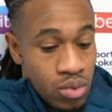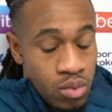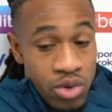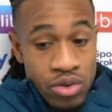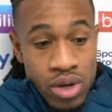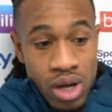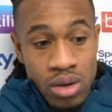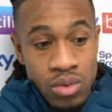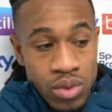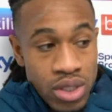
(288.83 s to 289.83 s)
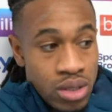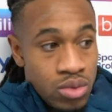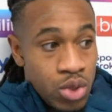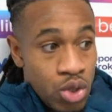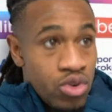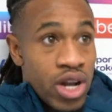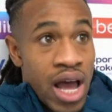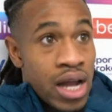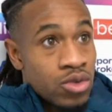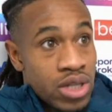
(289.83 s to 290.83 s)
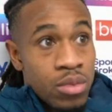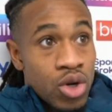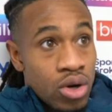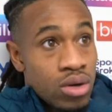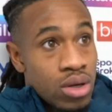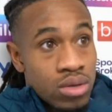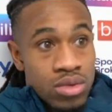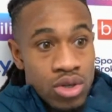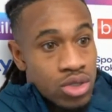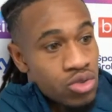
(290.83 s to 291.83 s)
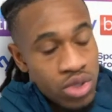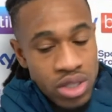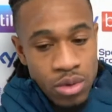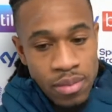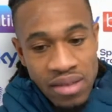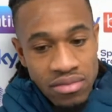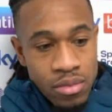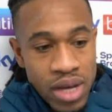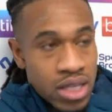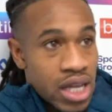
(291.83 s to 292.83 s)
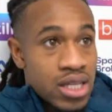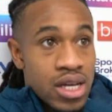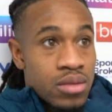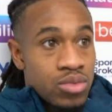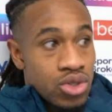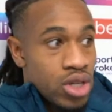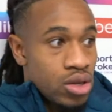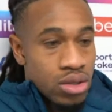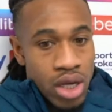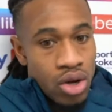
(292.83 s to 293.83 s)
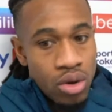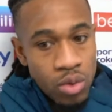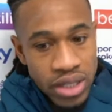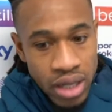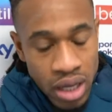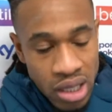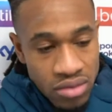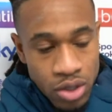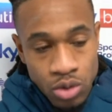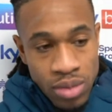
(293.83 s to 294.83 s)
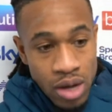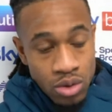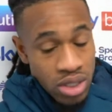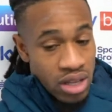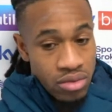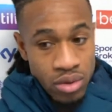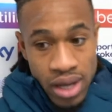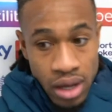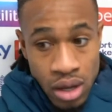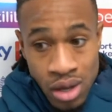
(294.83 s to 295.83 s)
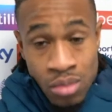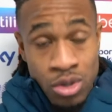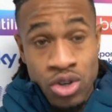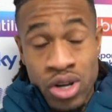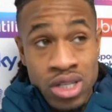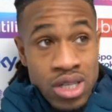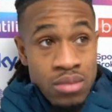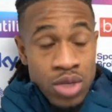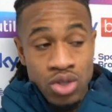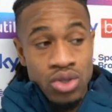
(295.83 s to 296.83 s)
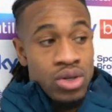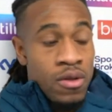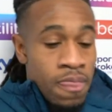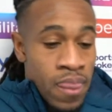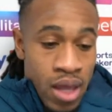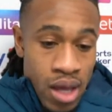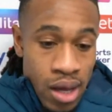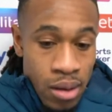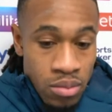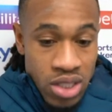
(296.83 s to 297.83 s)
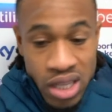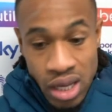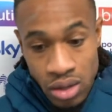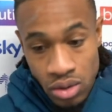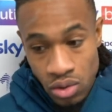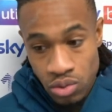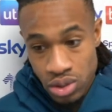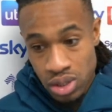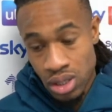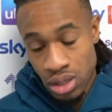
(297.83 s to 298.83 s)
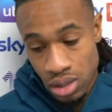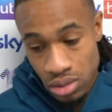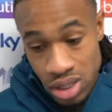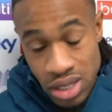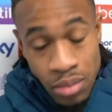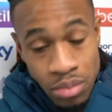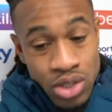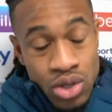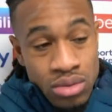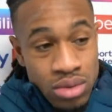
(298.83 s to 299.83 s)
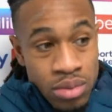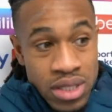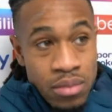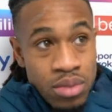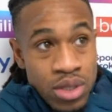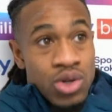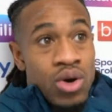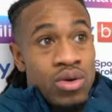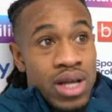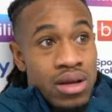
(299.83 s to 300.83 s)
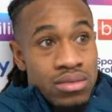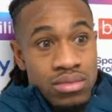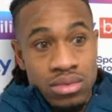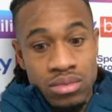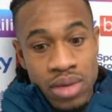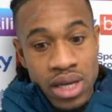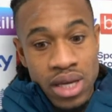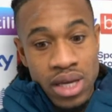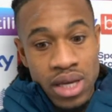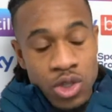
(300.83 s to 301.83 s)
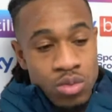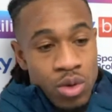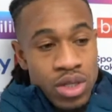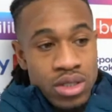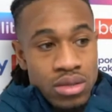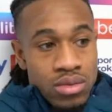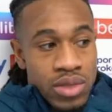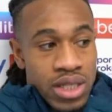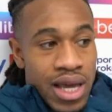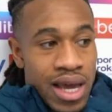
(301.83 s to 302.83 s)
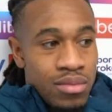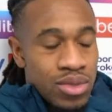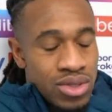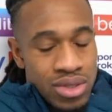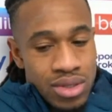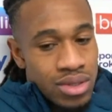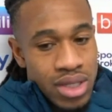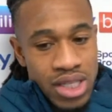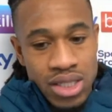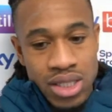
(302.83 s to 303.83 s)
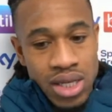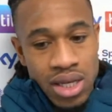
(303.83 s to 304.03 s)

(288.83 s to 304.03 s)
we uh, we we do rely on them a lot because obviously we're man for man that time, so they they got to win their individual battles, and I feel like majority of the time they do. Um, today, obviously, the set piece, the set piece goal that made Middlesbrough win the win the game is is